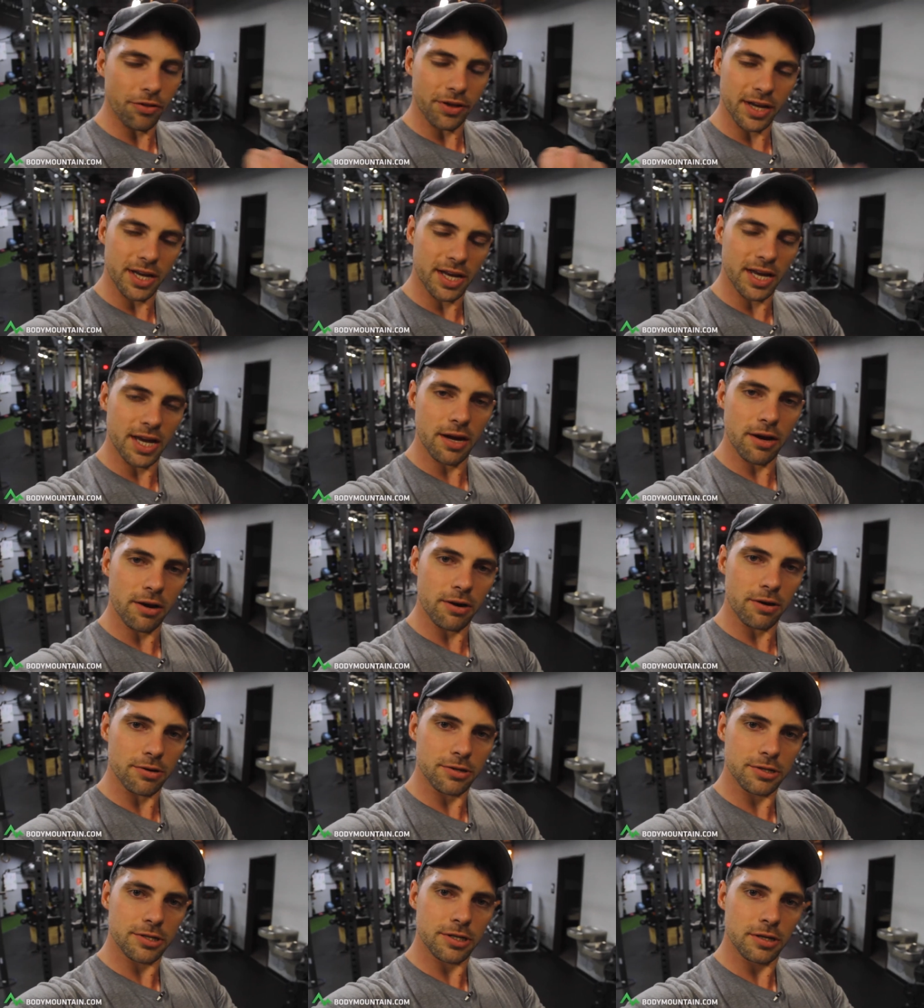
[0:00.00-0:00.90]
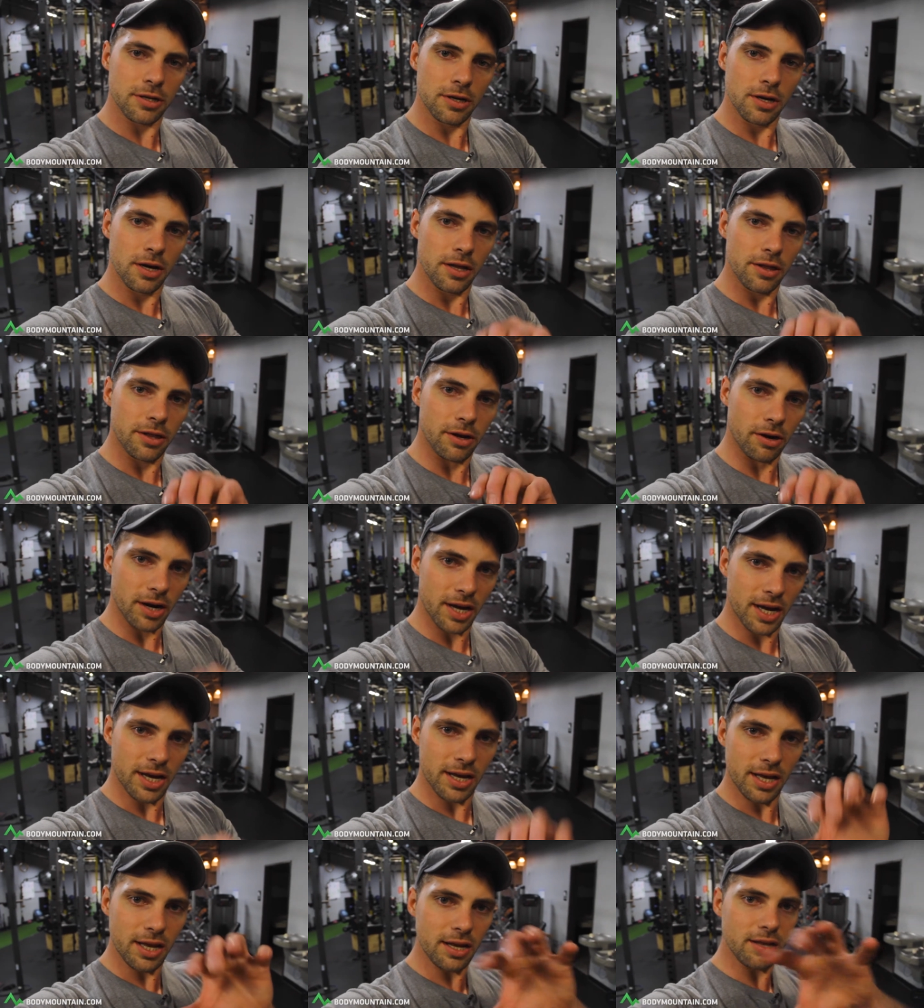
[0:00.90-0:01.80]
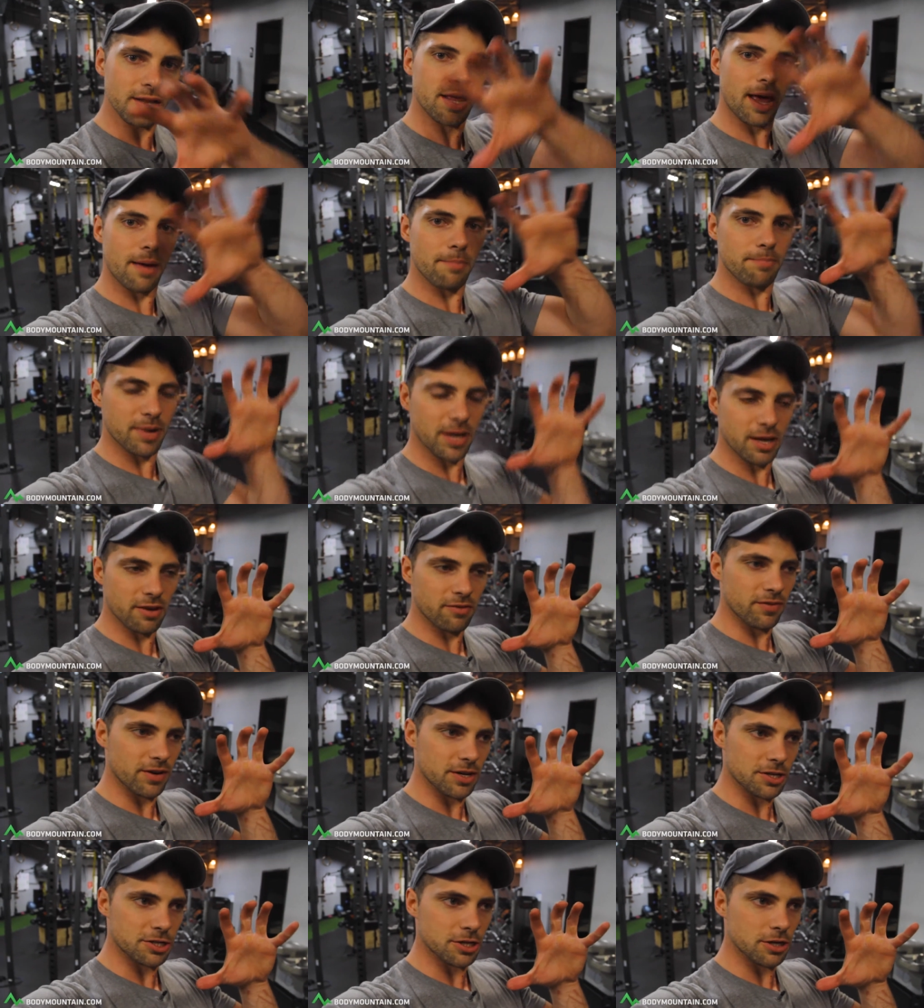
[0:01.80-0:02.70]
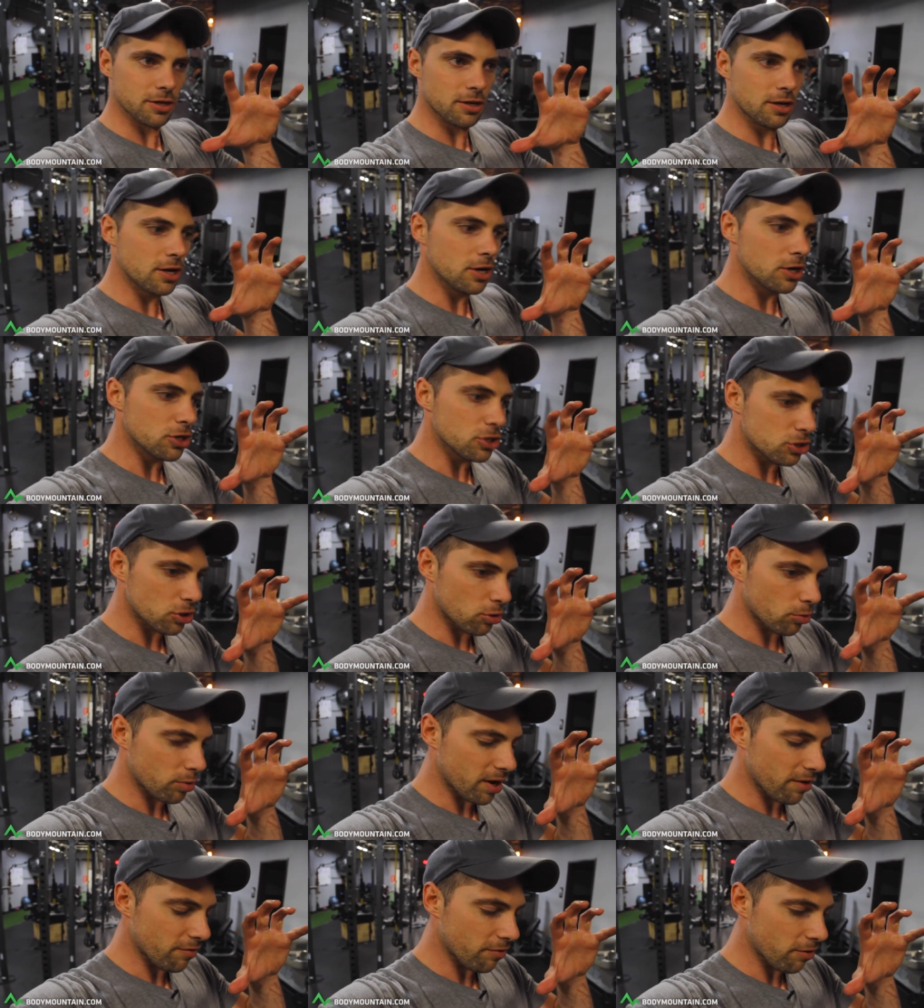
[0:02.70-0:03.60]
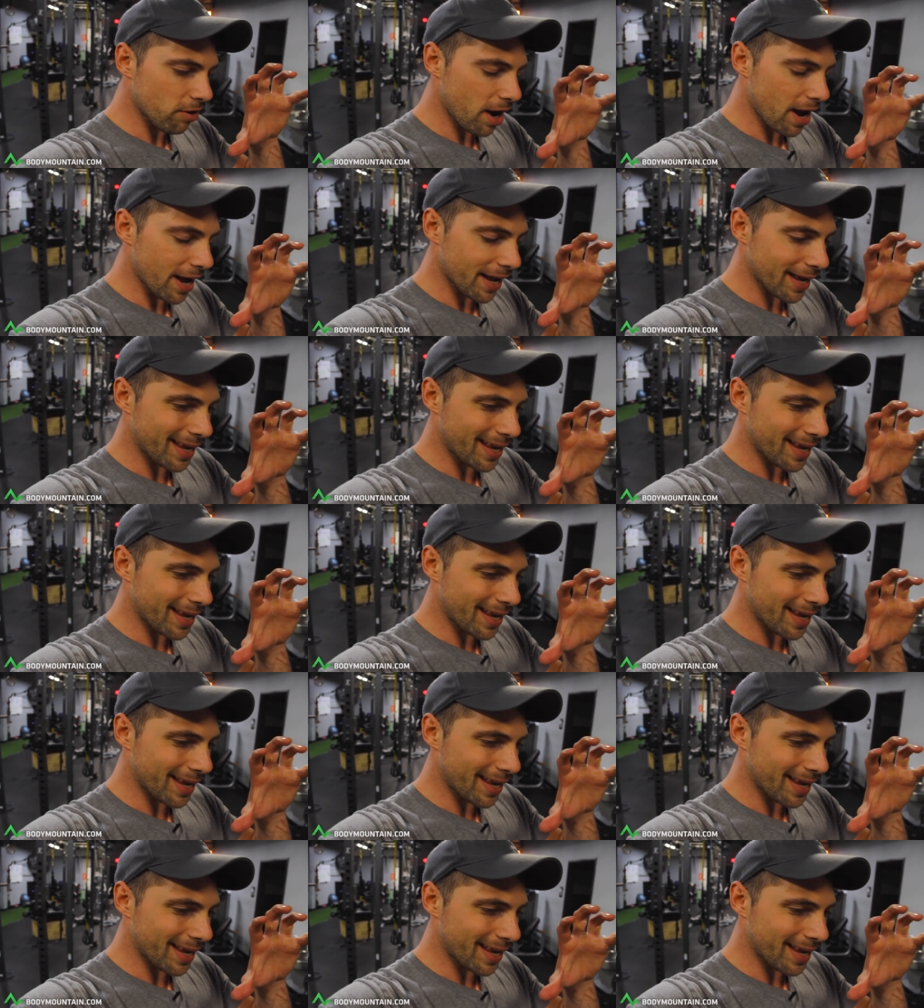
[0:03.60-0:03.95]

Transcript: the gears that are in that big vision. So whenever I